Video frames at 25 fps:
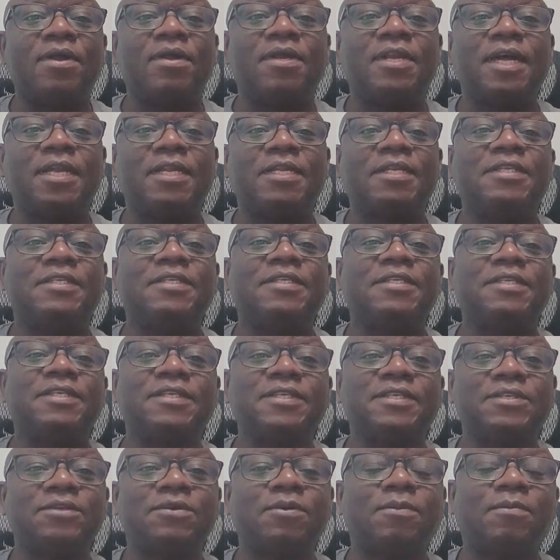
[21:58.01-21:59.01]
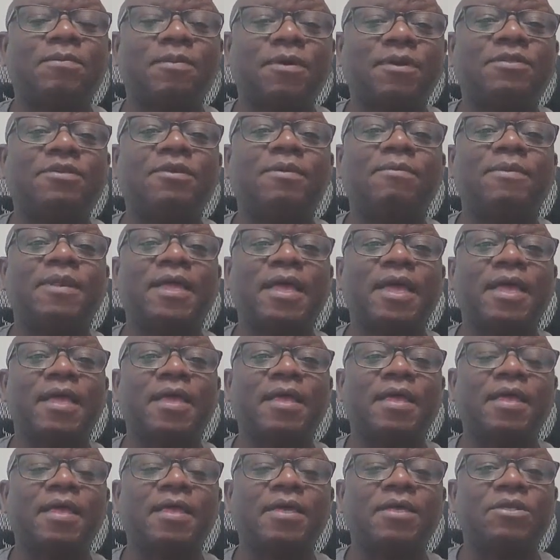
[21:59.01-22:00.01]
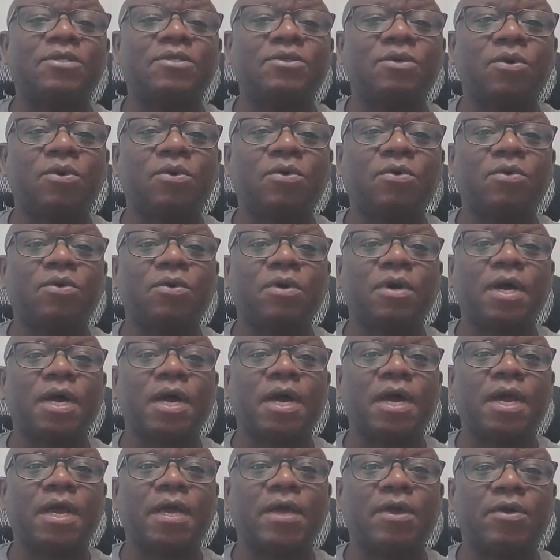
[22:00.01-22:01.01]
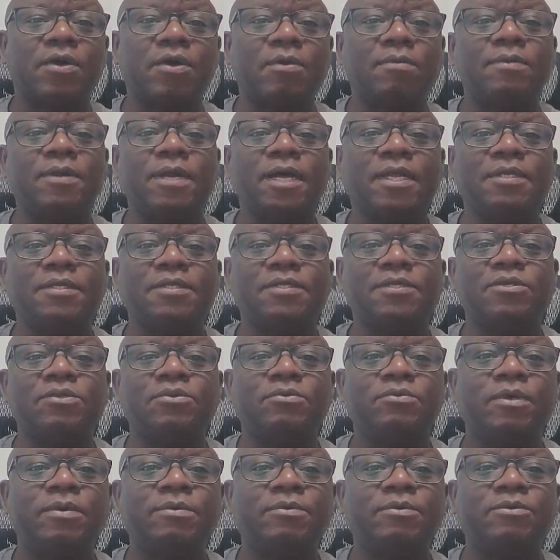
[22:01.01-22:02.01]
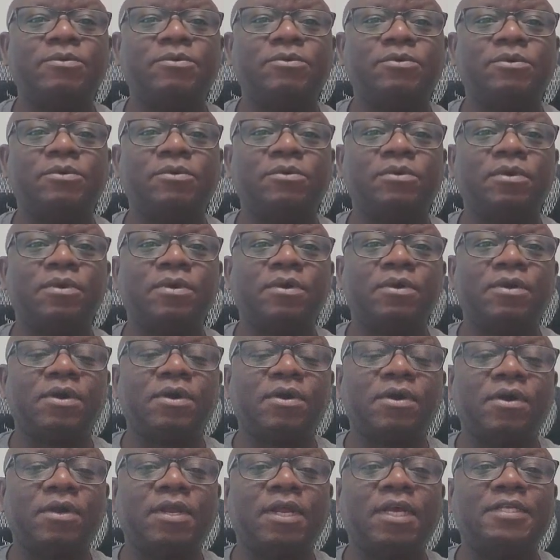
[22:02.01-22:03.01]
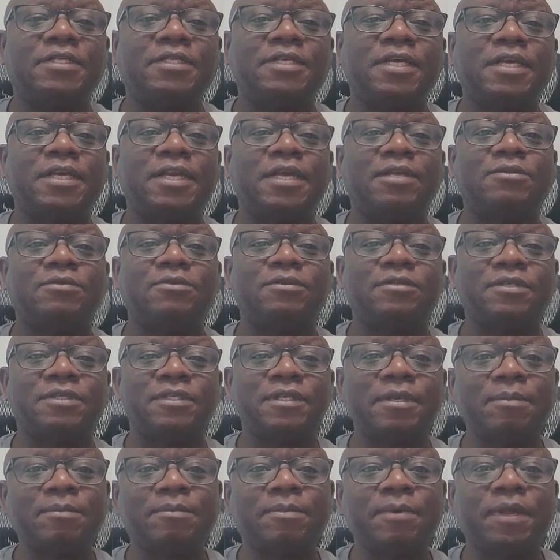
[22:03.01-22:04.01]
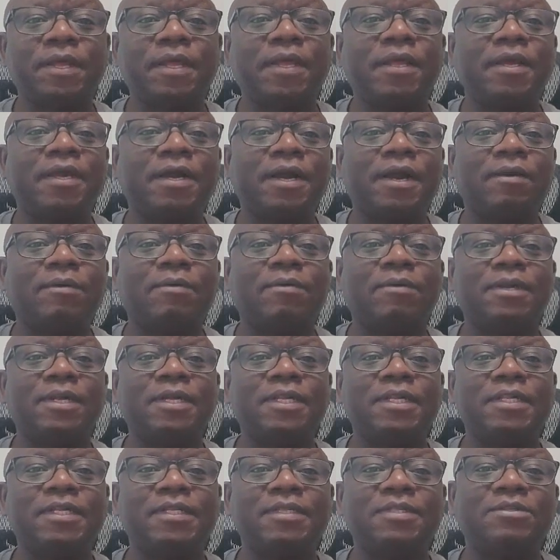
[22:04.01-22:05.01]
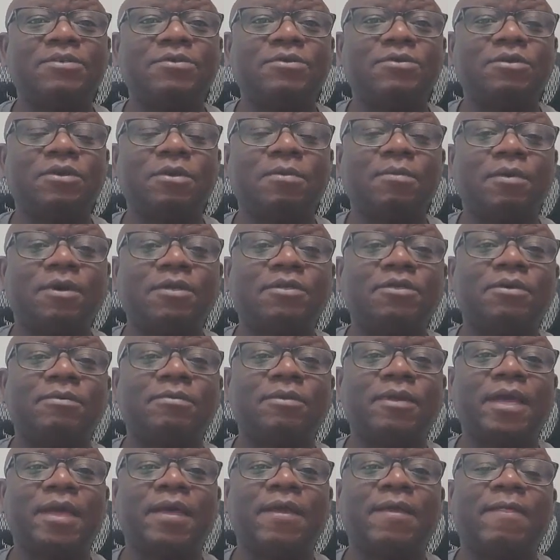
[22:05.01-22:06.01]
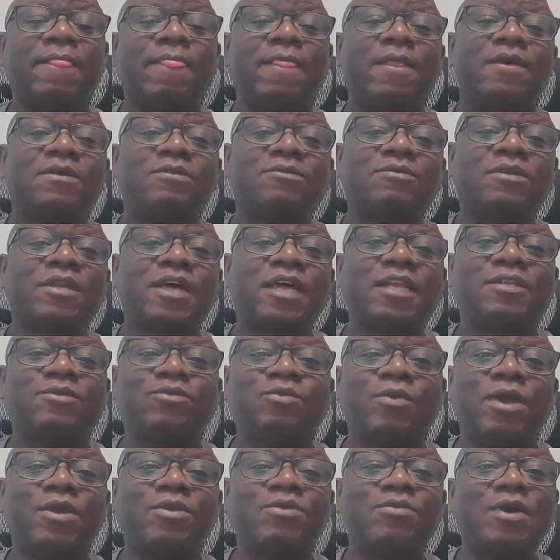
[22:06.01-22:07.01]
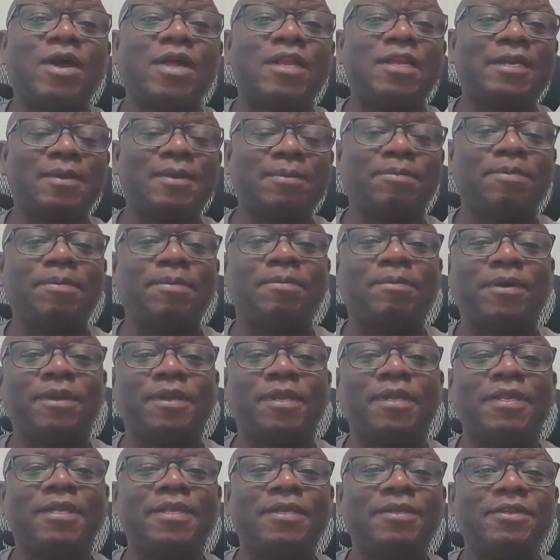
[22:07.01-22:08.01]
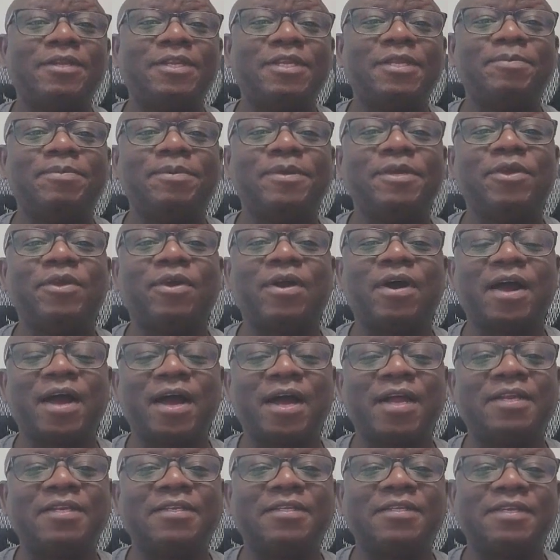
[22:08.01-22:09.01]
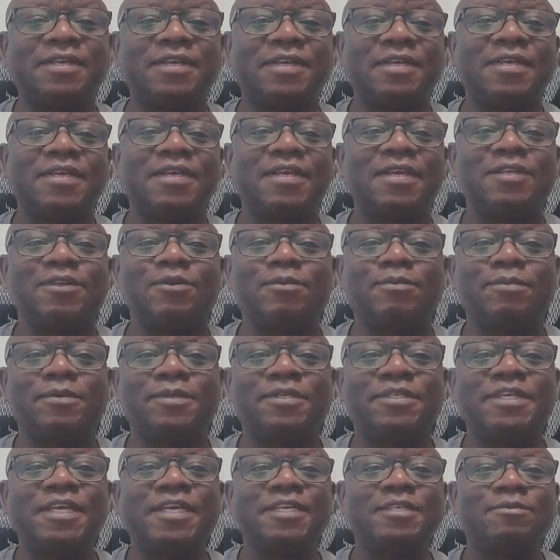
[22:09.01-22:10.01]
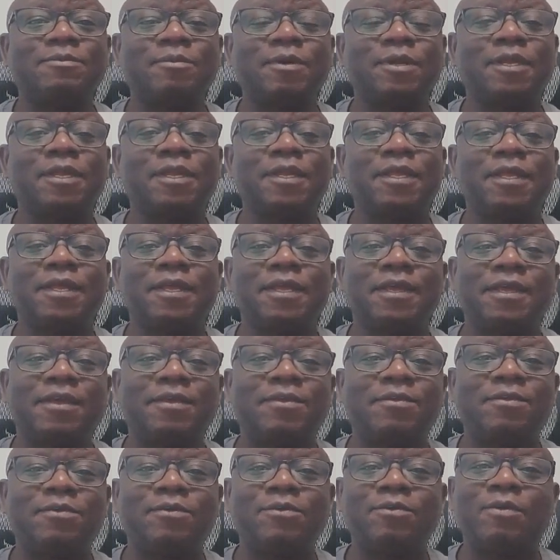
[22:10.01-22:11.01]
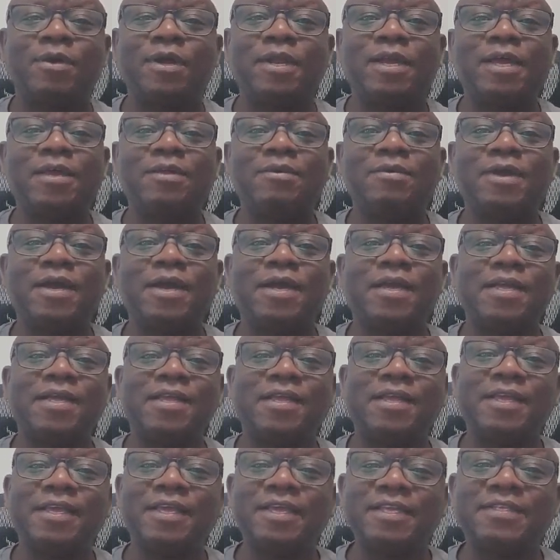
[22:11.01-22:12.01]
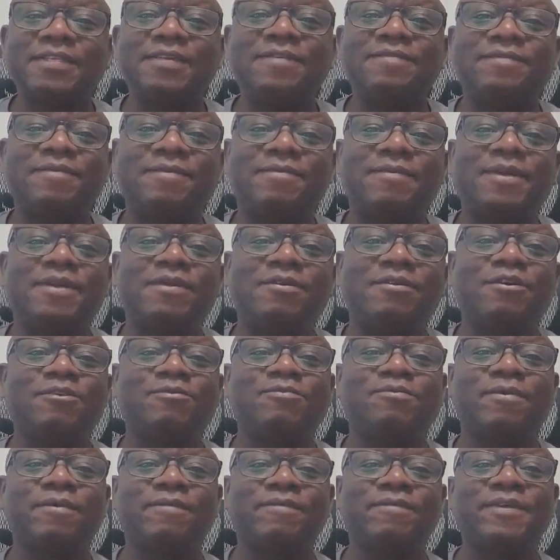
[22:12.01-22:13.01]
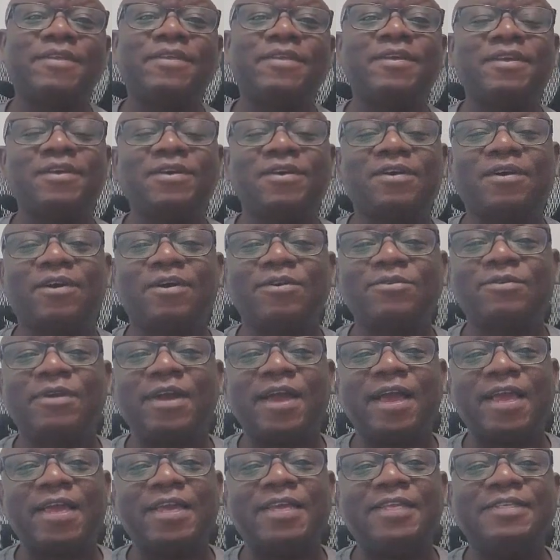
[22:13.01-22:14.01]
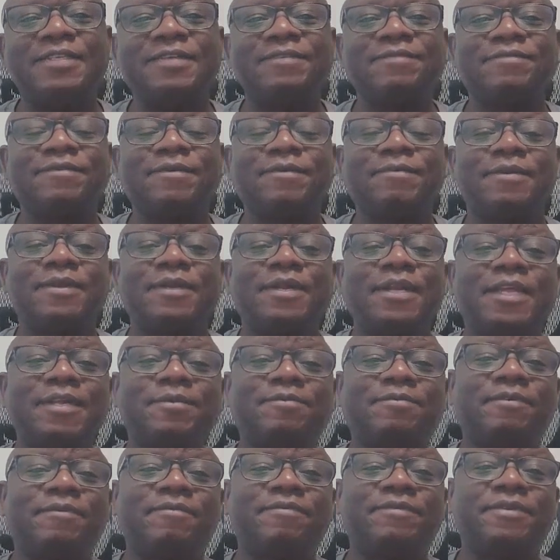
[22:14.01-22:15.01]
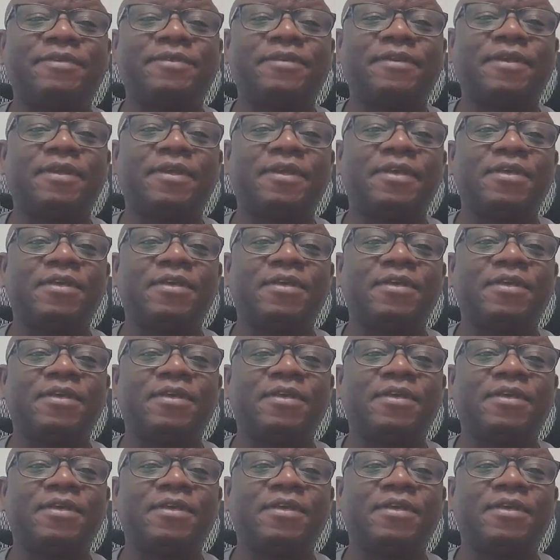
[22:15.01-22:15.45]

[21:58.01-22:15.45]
That is your bottom line. So I hope that you'll be able to understand that to simply calculate your bottom line, so that when you are dipping your hands into business money, you know whether you are eating from the gross profit or you are eating from the net profit.